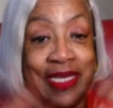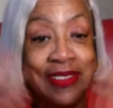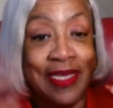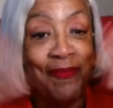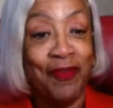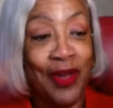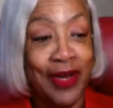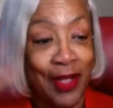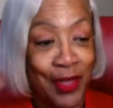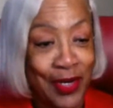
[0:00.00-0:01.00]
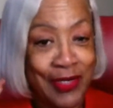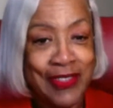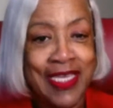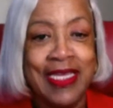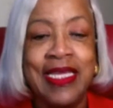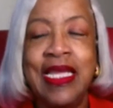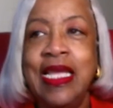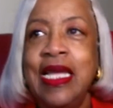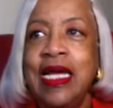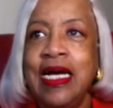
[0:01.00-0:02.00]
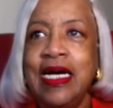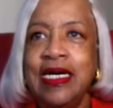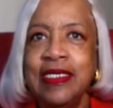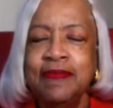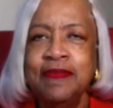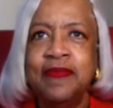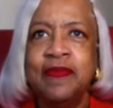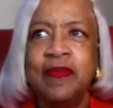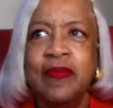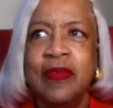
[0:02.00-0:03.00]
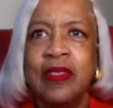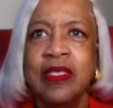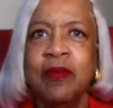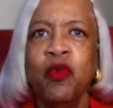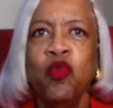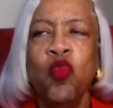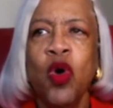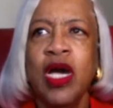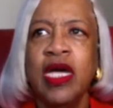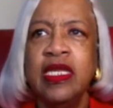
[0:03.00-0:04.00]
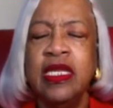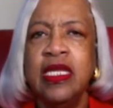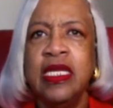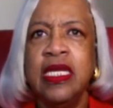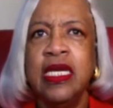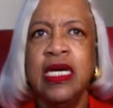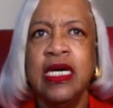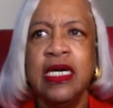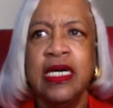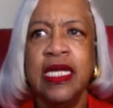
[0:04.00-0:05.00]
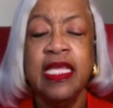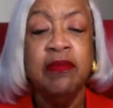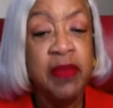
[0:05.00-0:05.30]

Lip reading: it's not falling out, you'll understand. Number 1, in